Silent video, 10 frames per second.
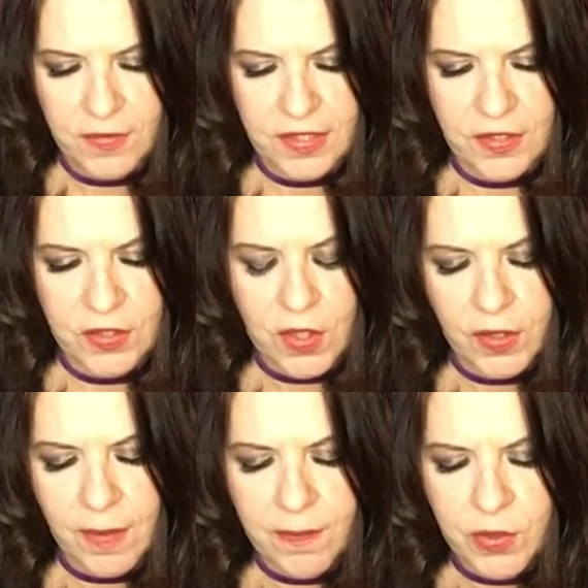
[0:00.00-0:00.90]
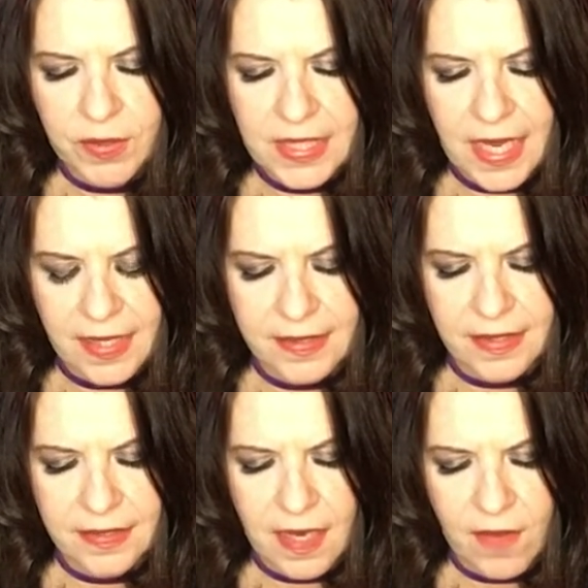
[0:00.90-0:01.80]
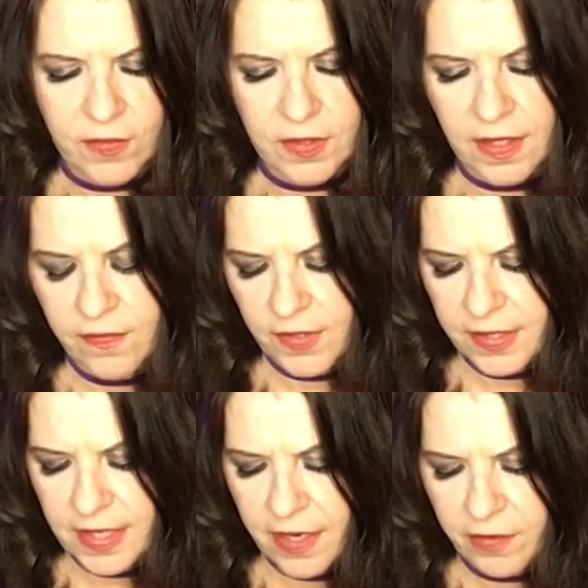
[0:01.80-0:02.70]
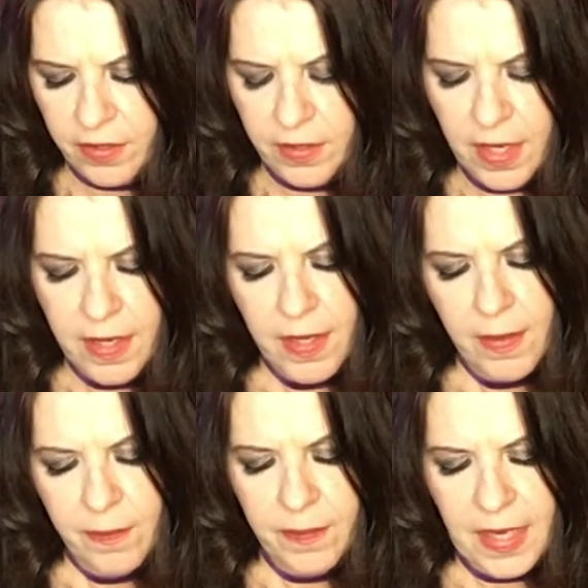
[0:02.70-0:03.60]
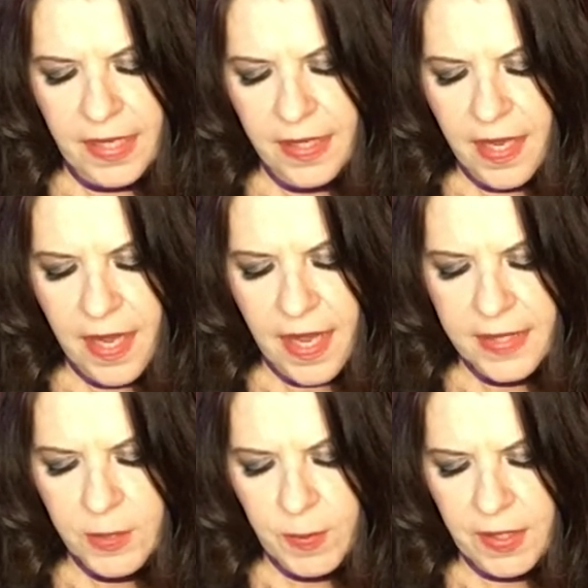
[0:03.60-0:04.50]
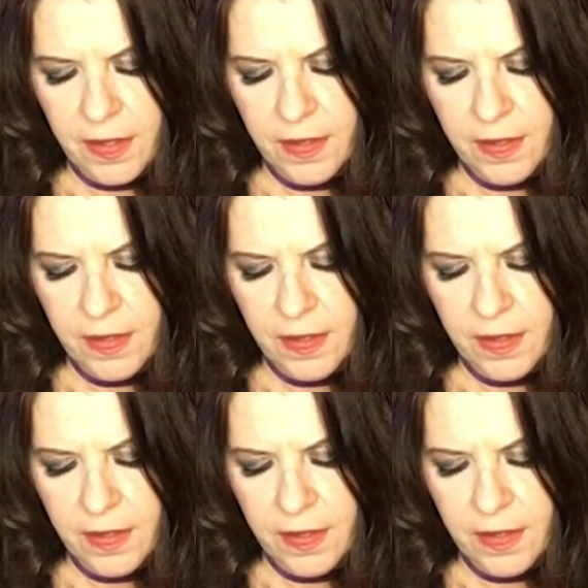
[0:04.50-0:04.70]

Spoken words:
This is called Moon Dance, a novel of terror by S.P.